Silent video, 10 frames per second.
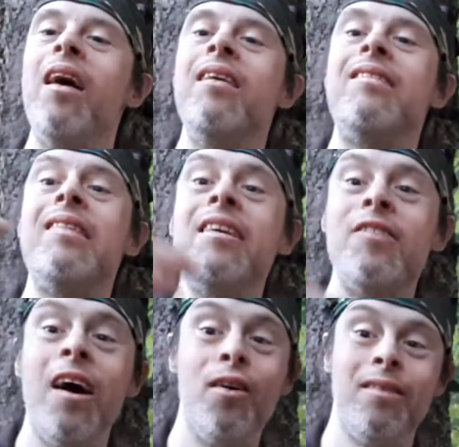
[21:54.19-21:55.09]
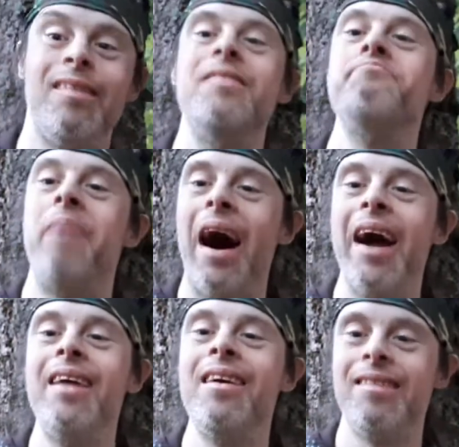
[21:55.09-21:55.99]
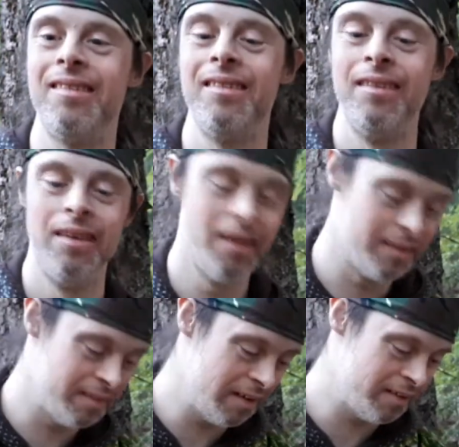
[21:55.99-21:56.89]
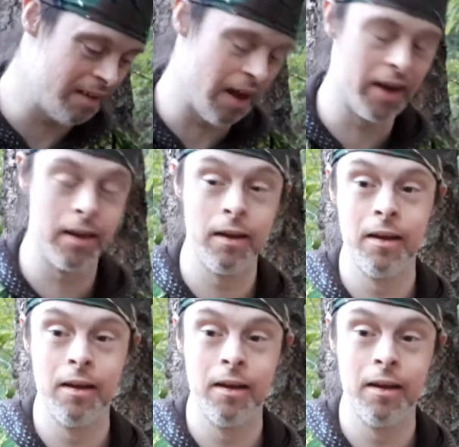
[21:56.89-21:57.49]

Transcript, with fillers: seashells by this, the seaside.